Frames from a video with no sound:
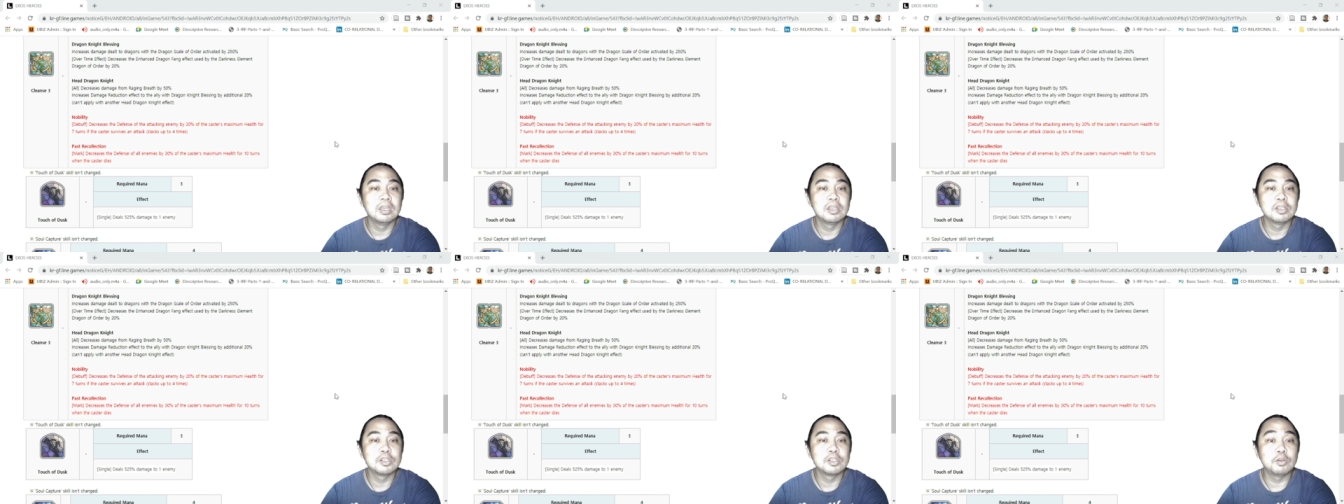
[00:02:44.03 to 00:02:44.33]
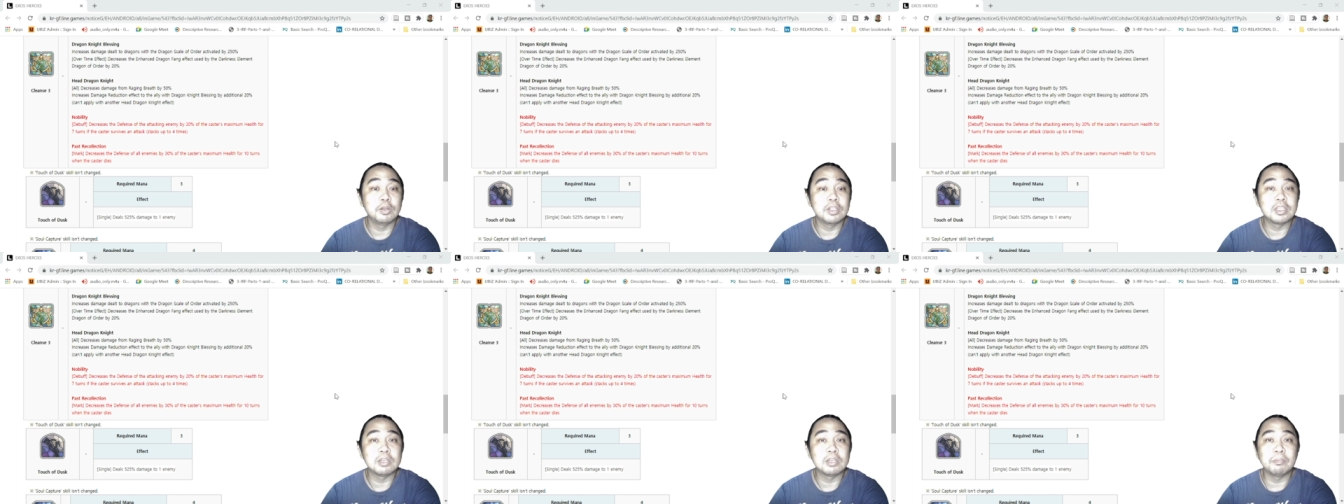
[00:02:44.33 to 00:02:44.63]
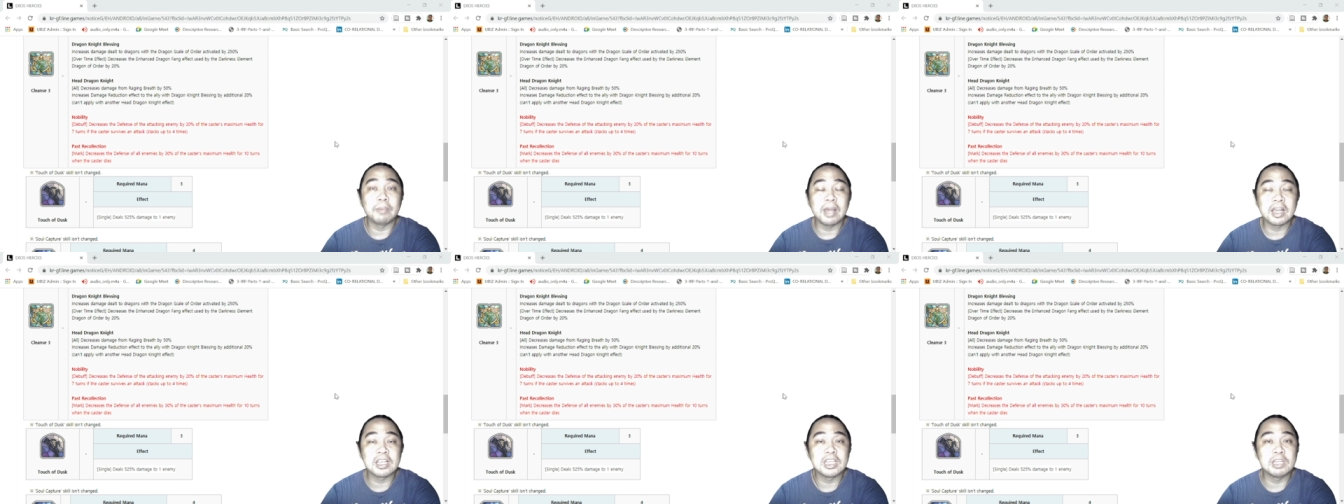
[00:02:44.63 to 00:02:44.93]
So it's a
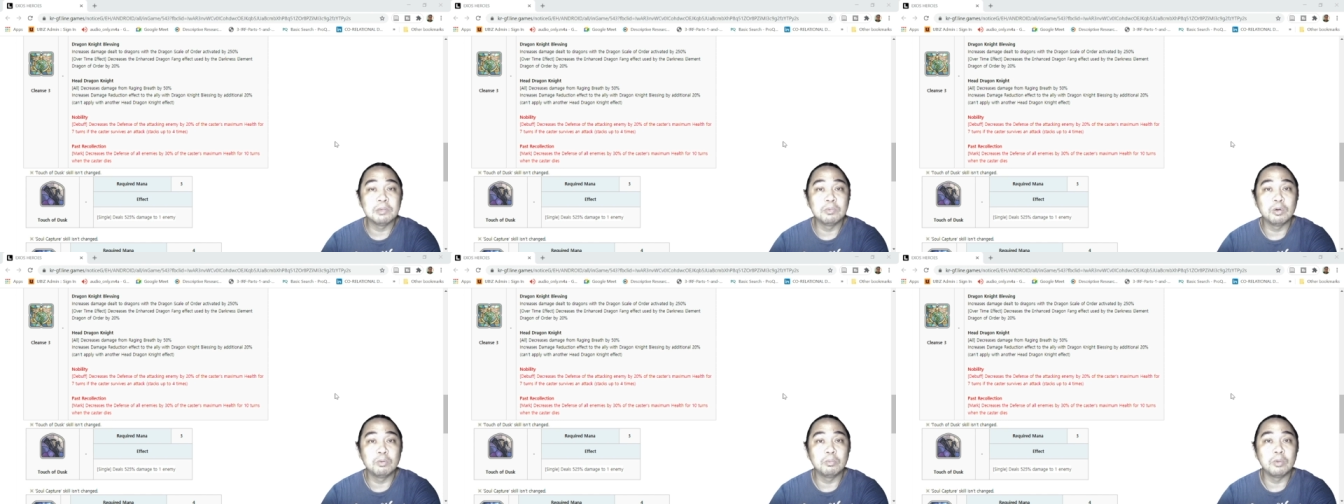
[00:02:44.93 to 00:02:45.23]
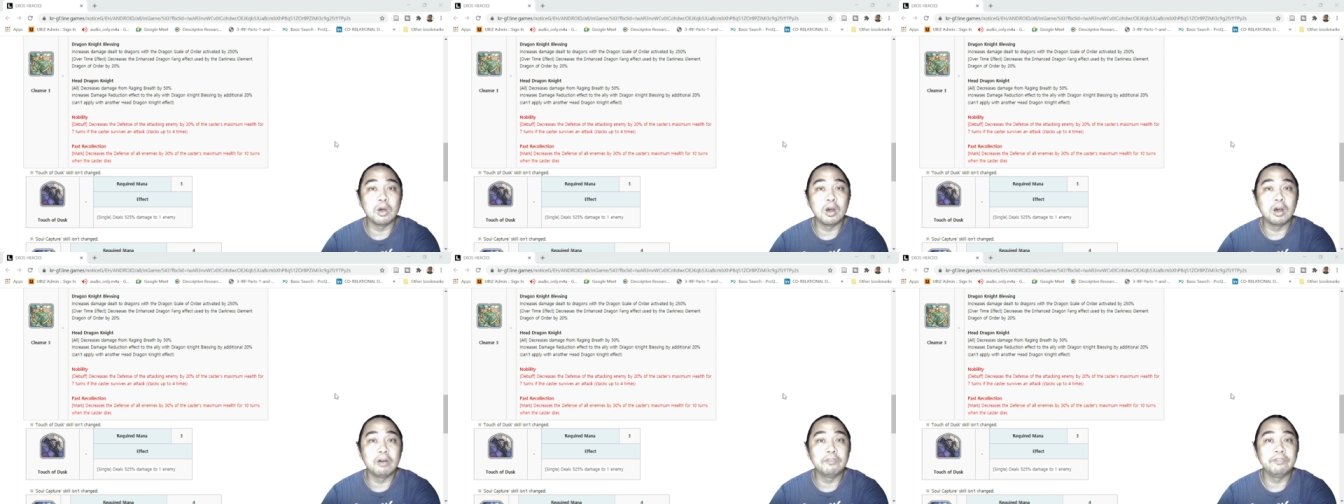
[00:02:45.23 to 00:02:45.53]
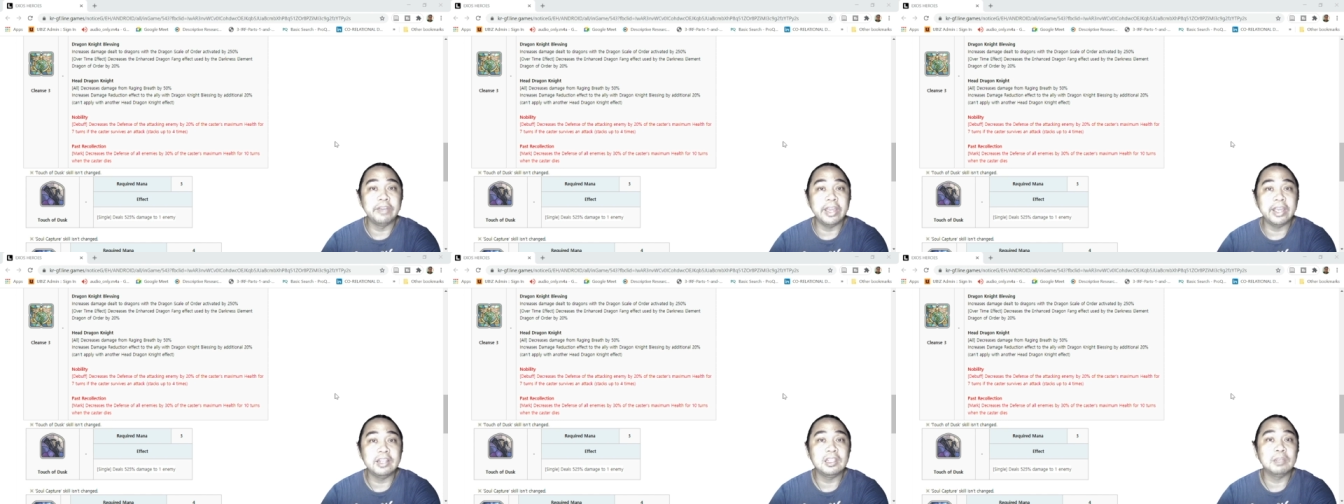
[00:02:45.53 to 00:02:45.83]
maximum
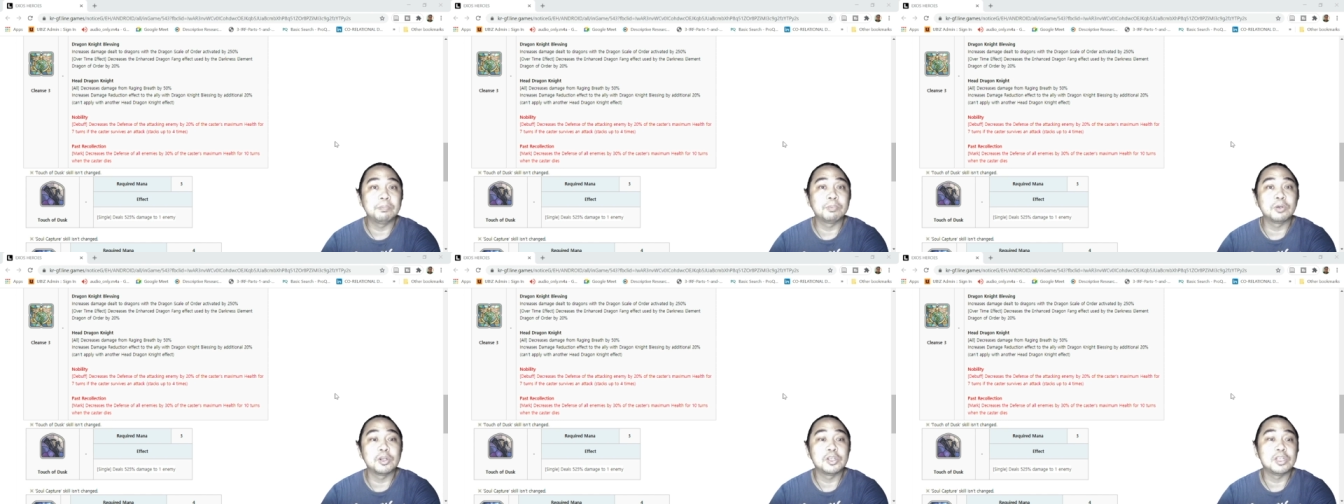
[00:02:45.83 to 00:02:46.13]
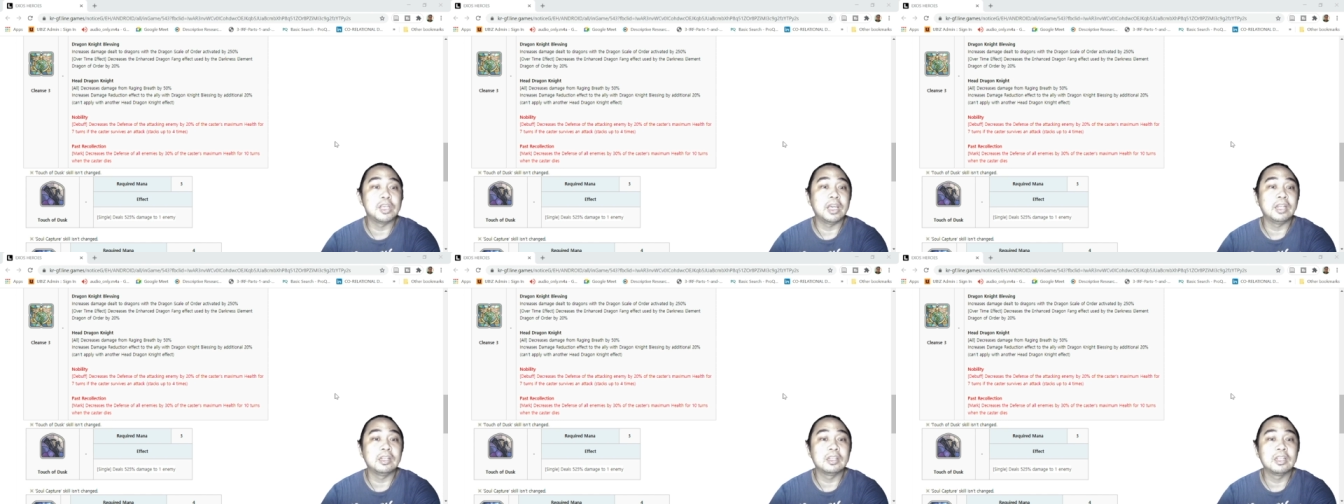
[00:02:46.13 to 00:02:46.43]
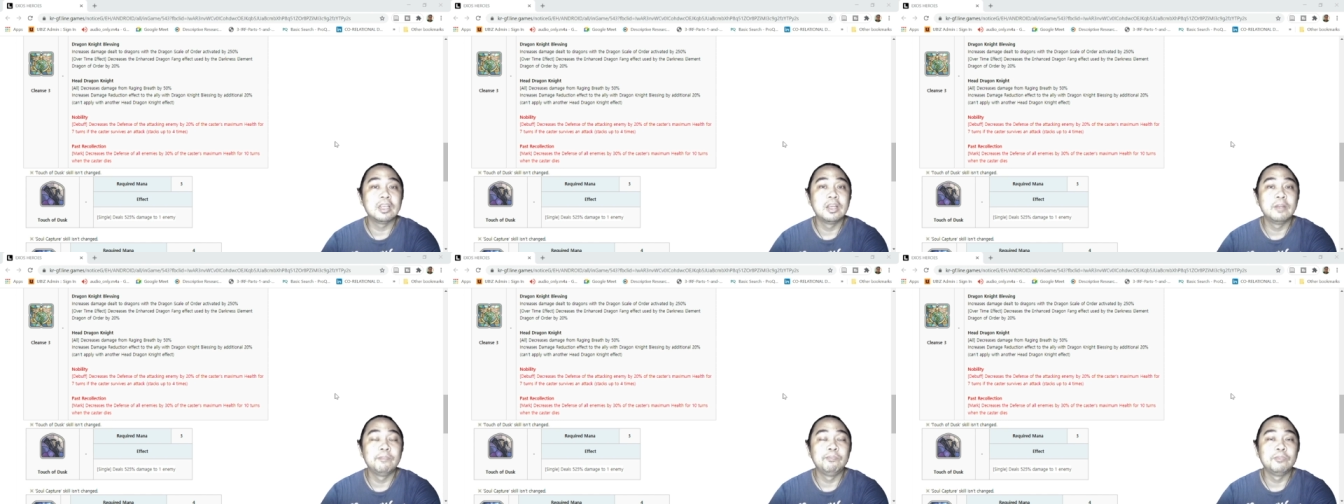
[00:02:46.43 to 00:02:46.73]
of eighty percent
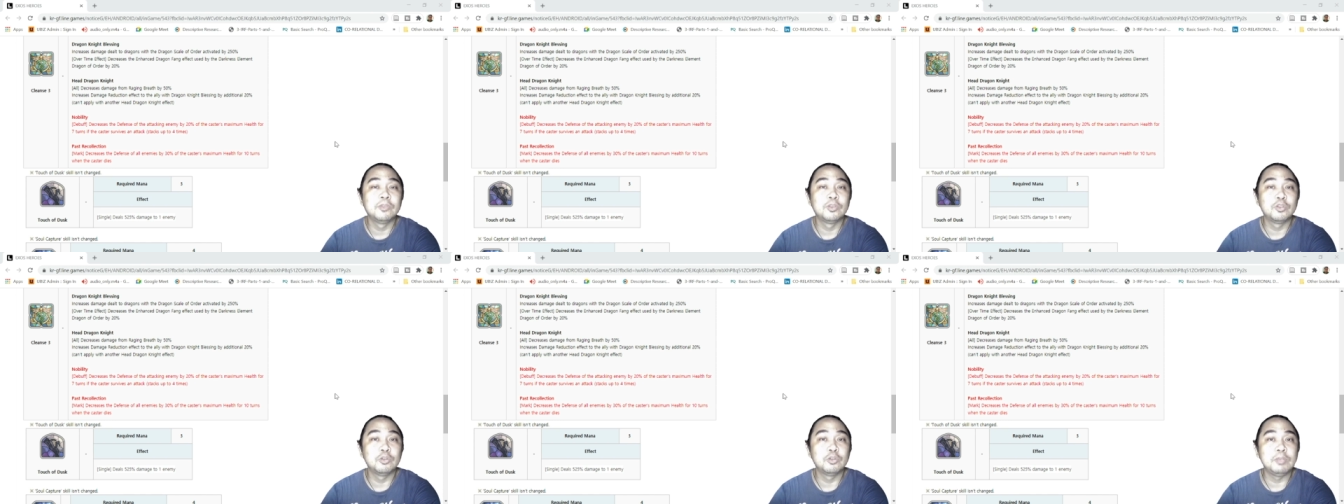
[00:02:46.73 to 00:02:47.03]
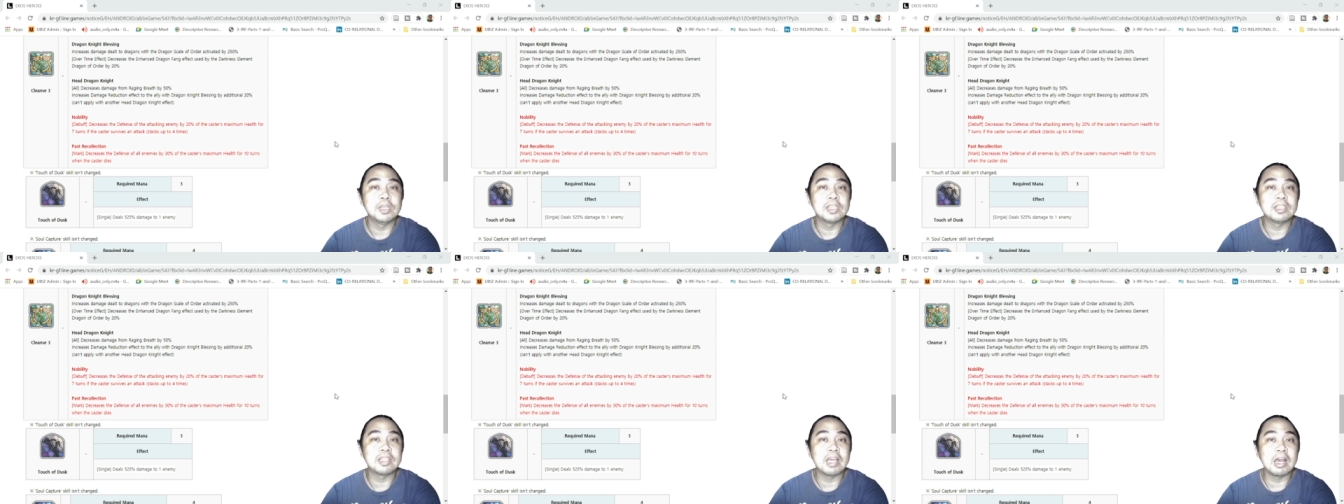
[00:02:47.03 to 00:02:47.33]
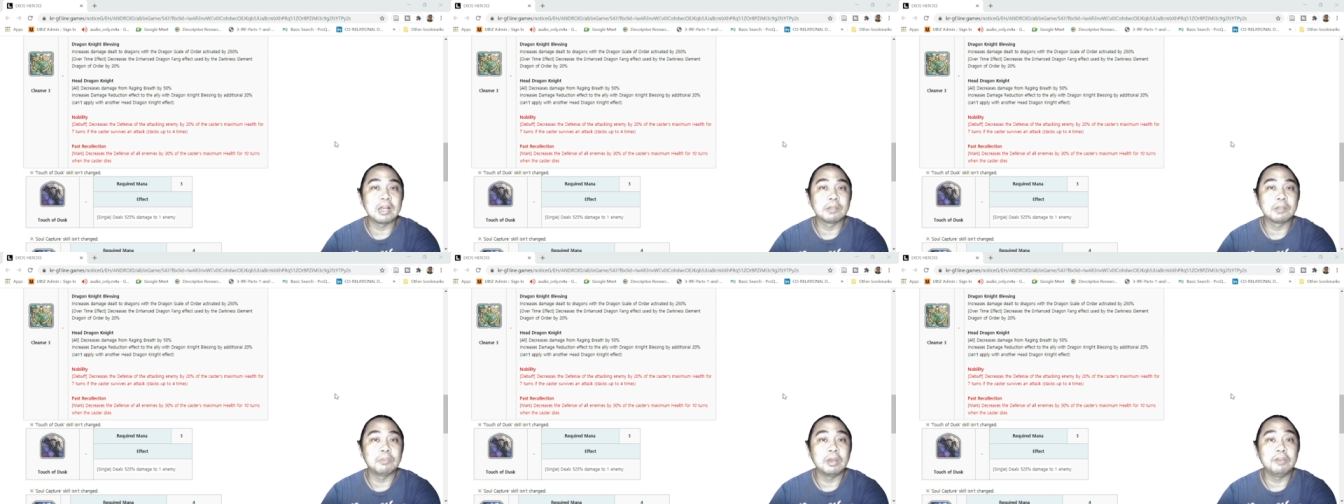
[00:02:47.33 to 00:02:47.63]
to be
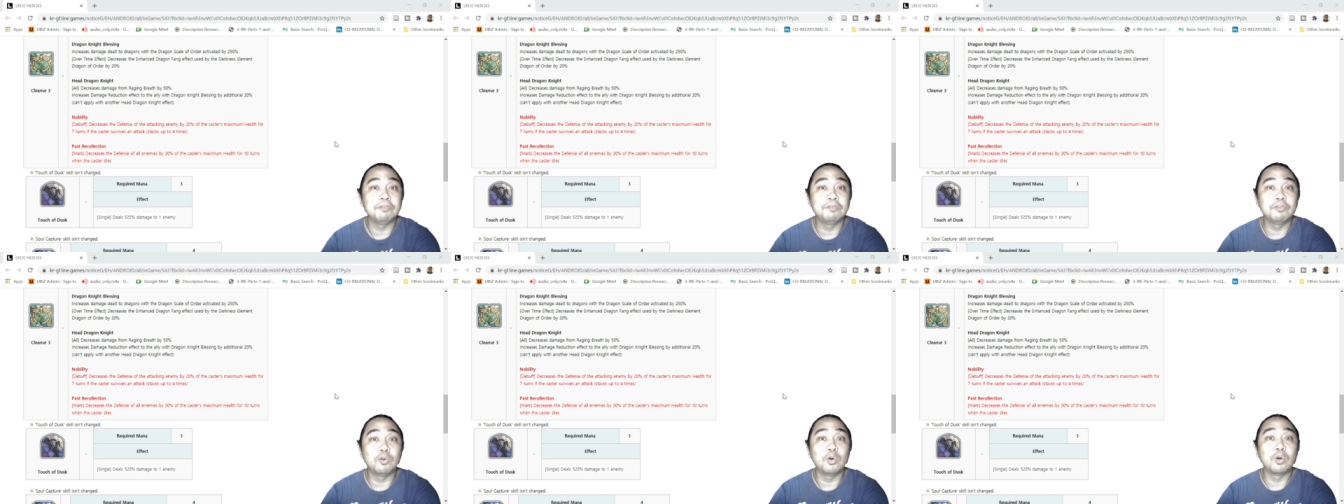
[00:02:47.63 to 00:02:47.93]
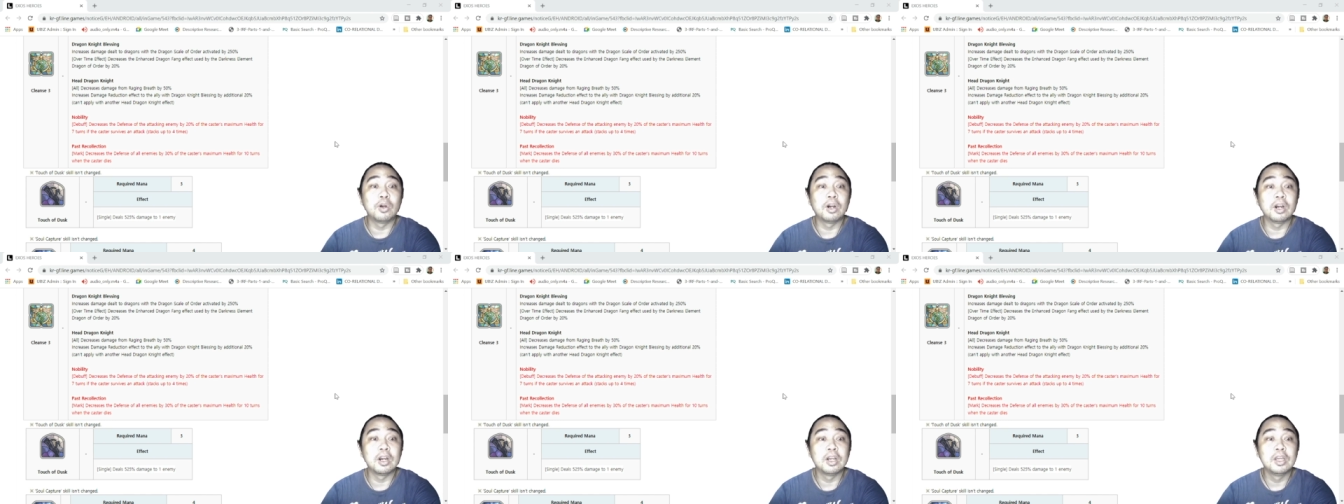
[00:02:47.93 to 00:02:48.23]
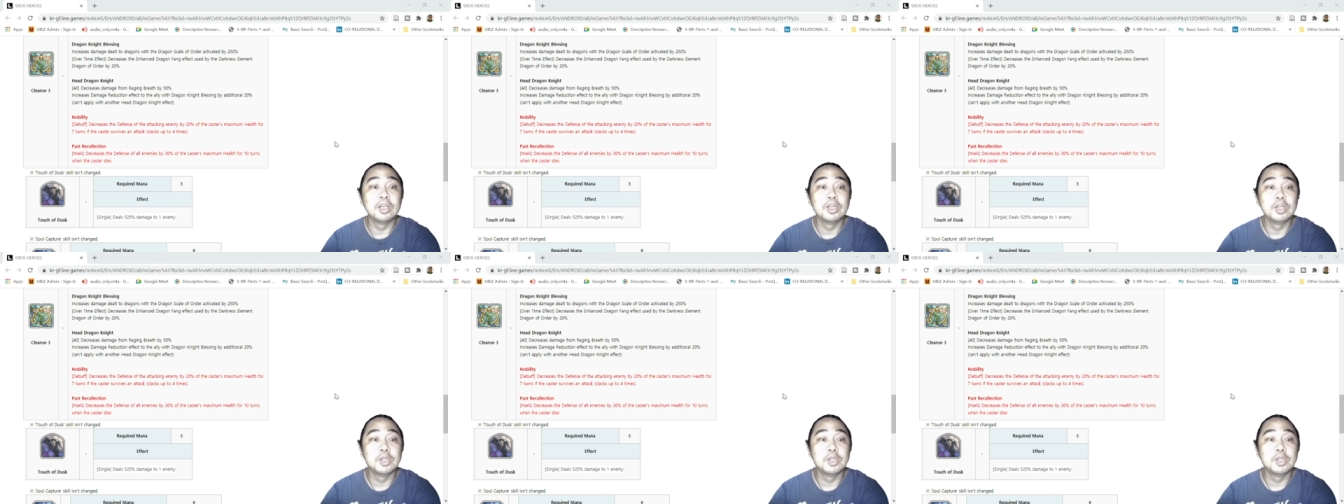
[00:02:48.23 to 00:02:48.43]
stacked by four.